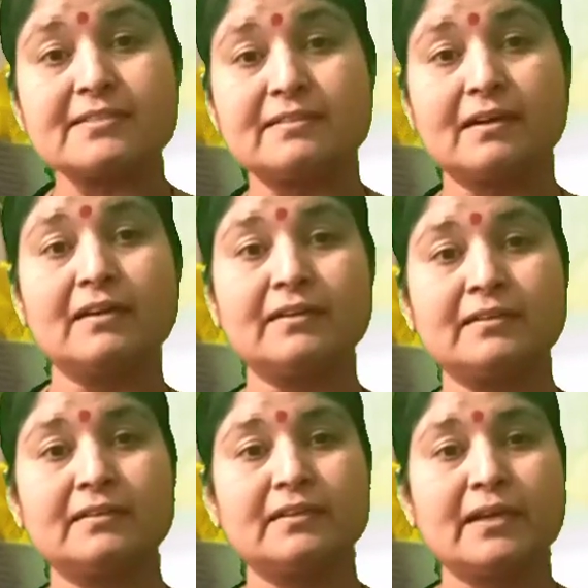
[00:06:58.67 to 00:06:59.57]

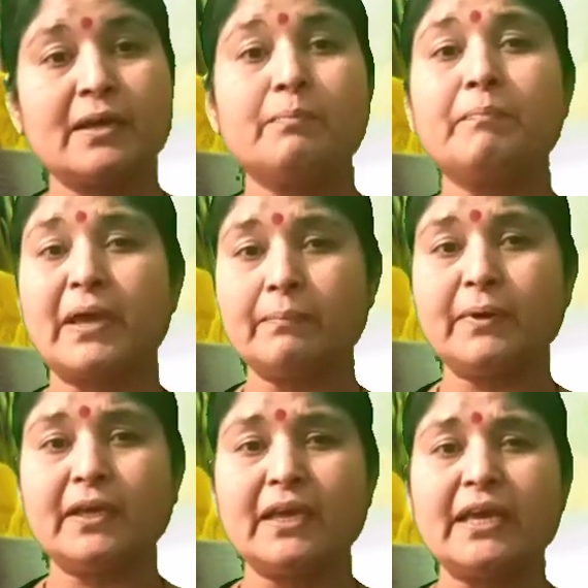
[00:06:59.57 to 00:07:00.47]
that
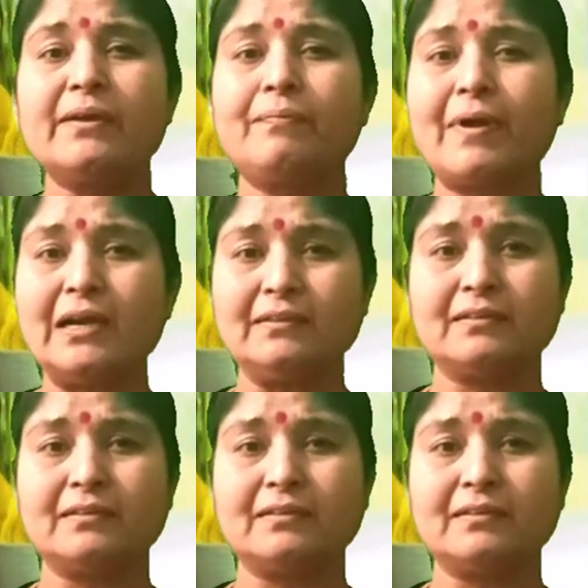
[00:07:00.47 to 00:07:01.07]
maybe he felt